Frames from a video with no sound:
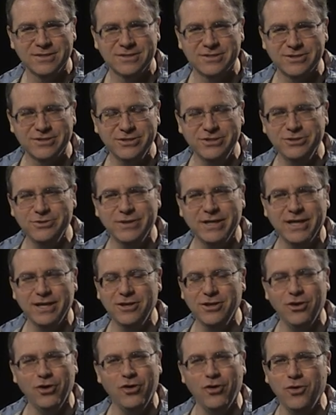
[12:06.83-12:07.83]
so you get
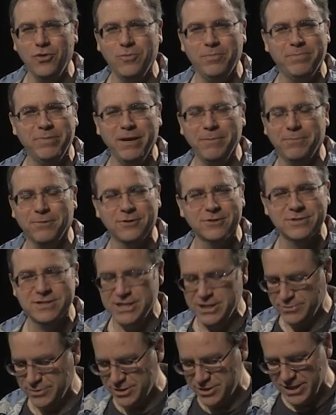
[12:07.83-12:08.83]
no people's
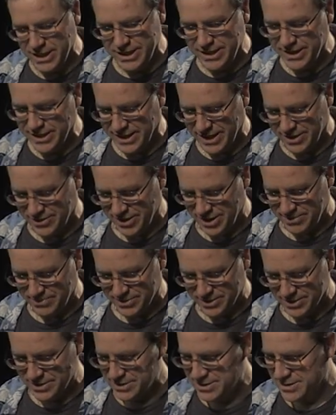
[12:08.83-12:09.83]
secret checking account
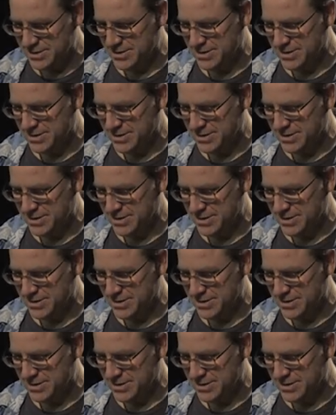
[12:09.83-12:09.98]
numbers.